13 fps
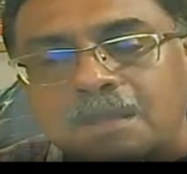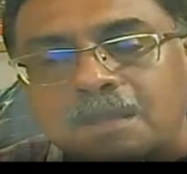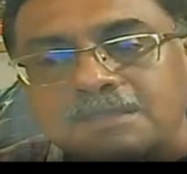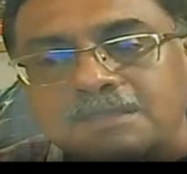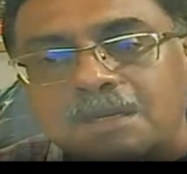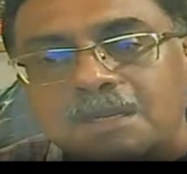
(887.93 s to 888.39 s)

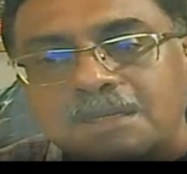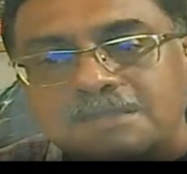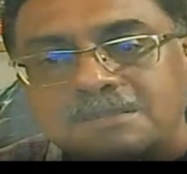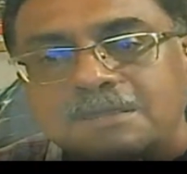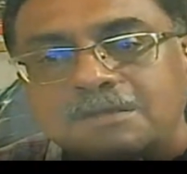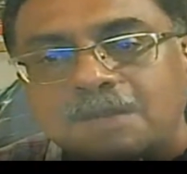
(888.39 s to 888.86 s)

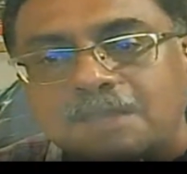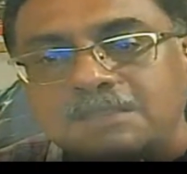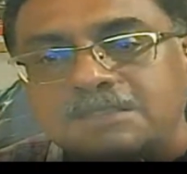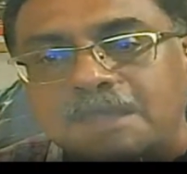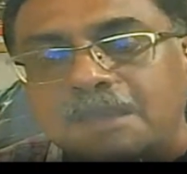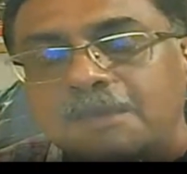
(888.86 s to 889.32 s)
journalistic
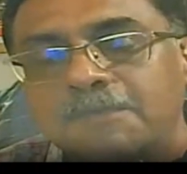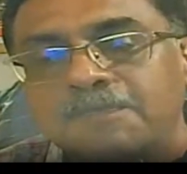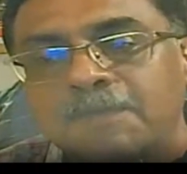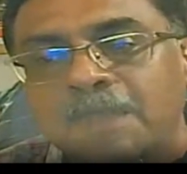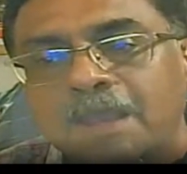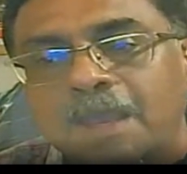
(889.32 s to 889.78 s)
writing
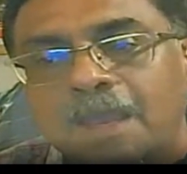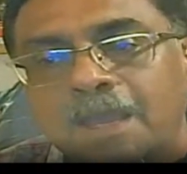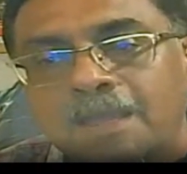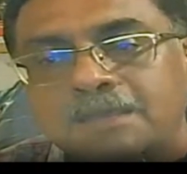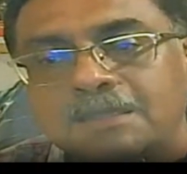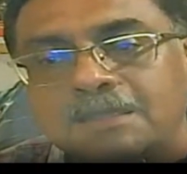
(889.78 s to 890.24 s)

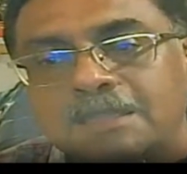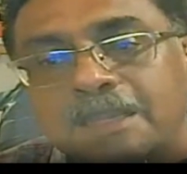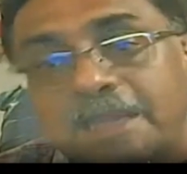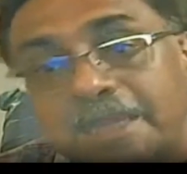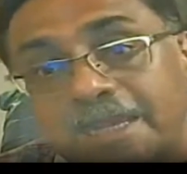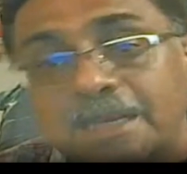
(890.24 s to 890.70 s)
and the
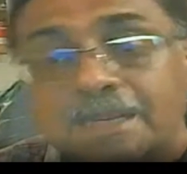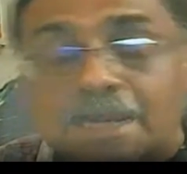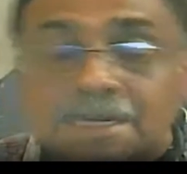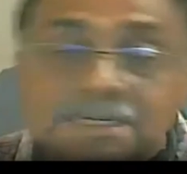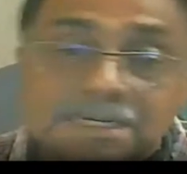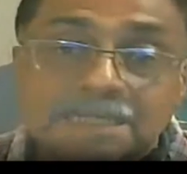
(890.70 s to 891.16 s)
legal
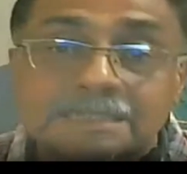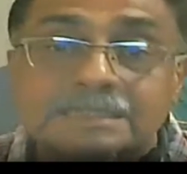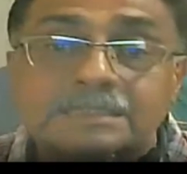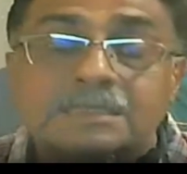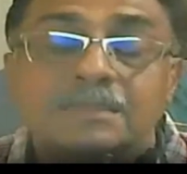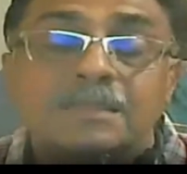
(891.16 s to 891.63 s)

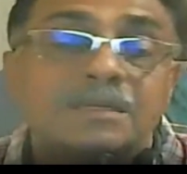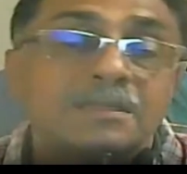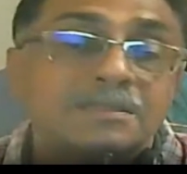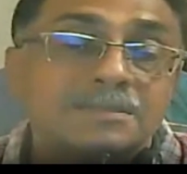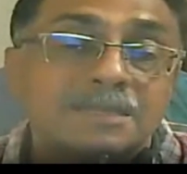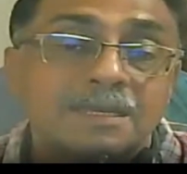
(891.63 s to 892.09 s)
content that
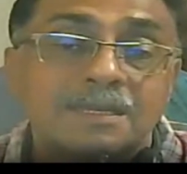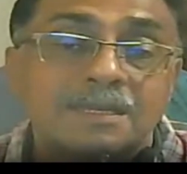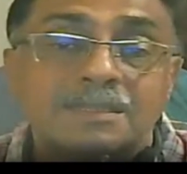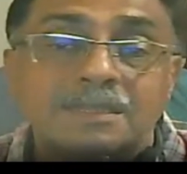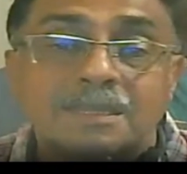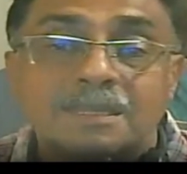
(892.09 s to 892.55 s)
is there
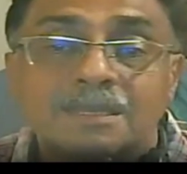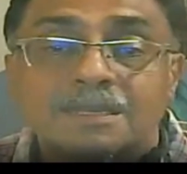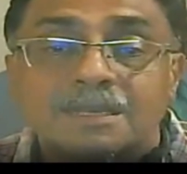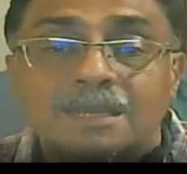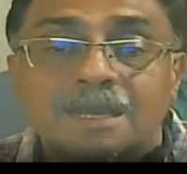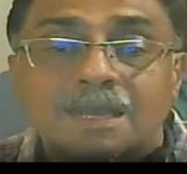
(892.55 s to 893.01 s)
in the
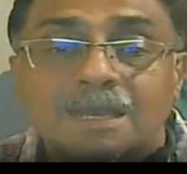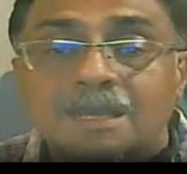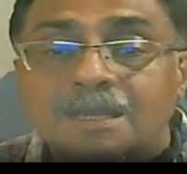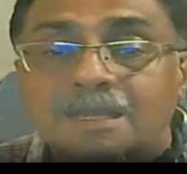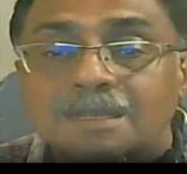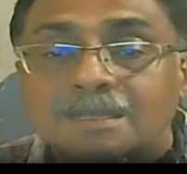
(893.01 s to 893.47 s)

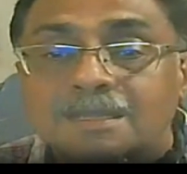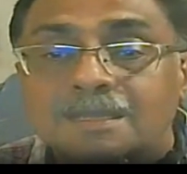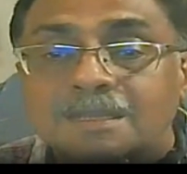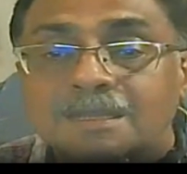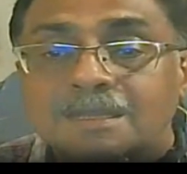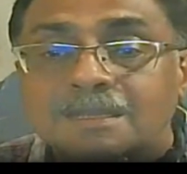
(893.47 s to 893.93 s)
uh,
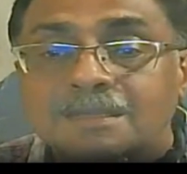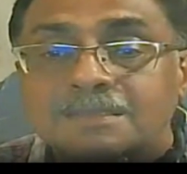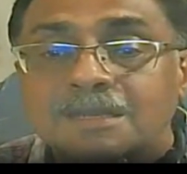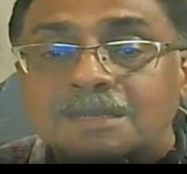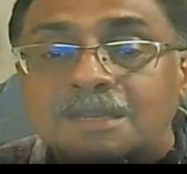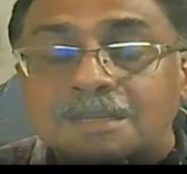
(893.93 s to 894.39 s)

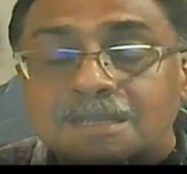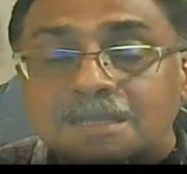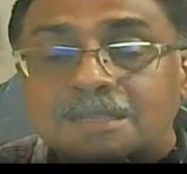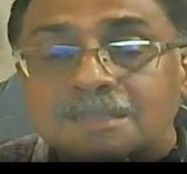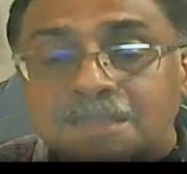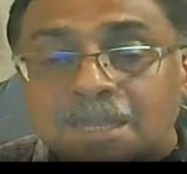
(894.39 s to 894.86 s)
journal,
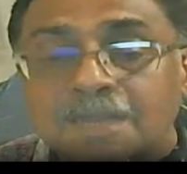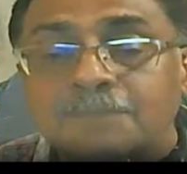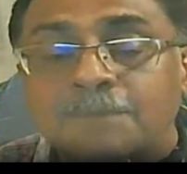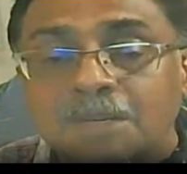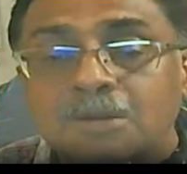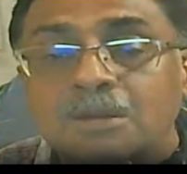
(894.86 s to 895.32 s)
in that
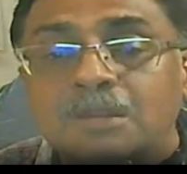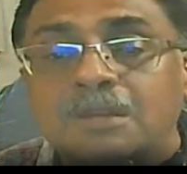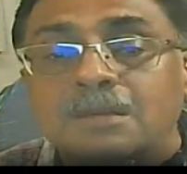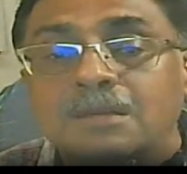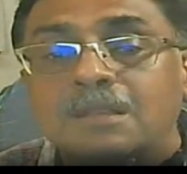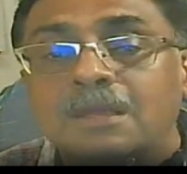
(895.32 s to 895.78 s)

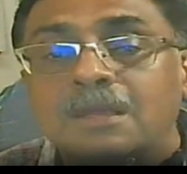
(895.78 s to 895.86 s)
particular